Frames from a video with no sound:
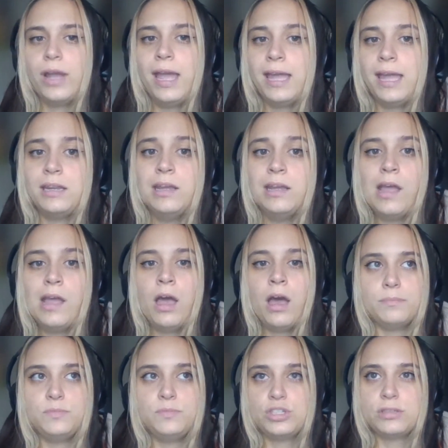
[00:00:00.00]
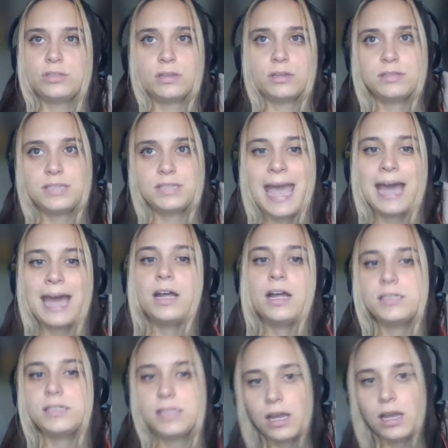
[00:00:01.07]
And just to add
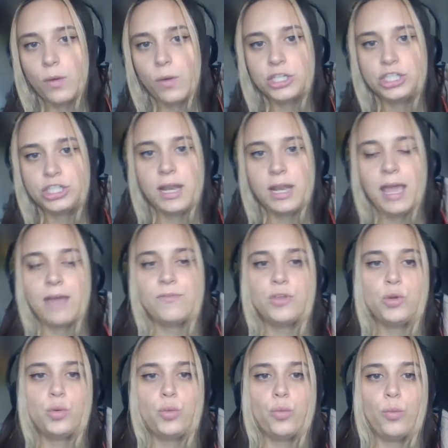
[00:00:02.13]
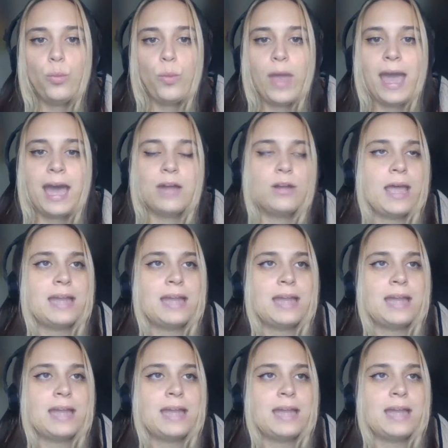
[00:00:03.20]
on to that question, have you had any